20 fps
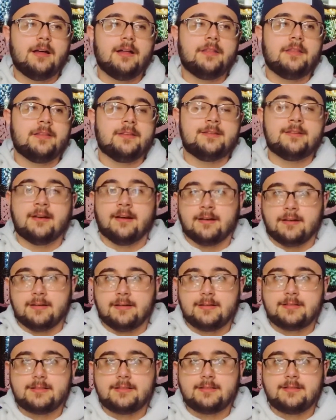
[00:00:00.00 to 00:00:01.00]
the
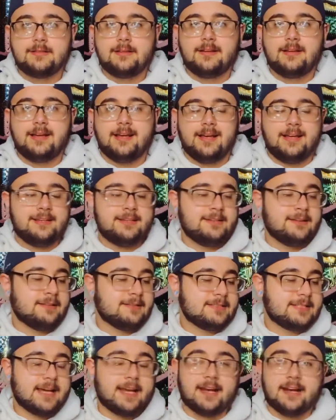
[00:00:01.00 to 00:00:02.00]
Dunks, and
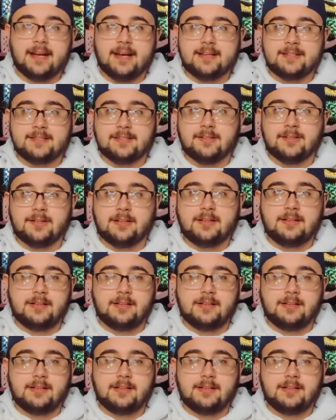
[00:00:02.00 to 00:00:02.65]
Dunks had a nice look.